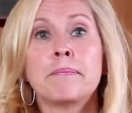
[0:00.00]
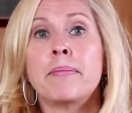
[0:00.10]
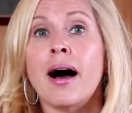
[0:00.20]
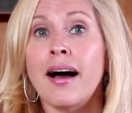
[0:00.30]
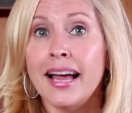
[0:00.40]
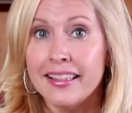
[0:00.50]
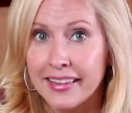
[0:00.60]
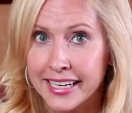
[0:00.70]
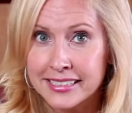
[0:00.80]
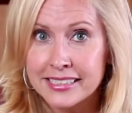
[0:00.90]
by
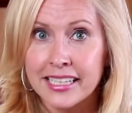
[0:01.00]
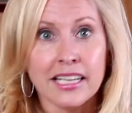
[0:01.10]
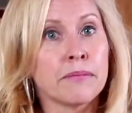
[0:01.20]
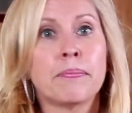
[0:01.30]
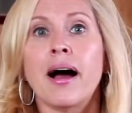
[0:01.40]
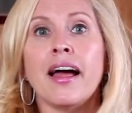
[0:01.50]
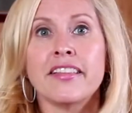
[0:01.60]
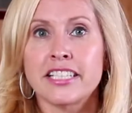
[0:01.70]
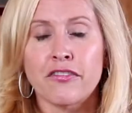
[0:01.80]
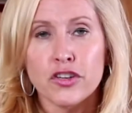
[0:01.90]
LinkedIn, by the
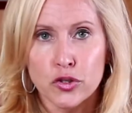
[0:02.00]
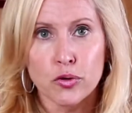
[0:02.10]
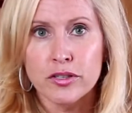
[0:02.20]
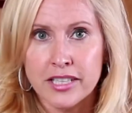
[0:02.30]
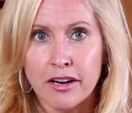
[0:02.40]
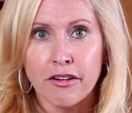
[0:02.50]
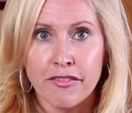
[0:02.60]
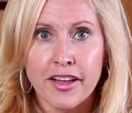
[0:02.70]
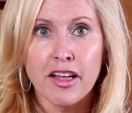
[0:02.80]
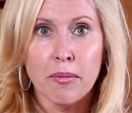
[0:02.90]
different tools that are
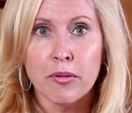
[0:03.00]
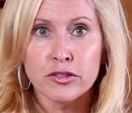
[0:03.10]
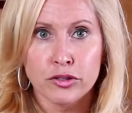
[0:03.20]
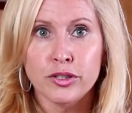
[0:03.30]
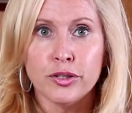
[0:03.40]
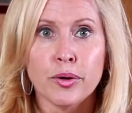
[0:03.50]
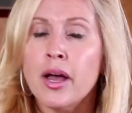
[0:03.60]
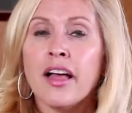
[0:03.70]
available to you,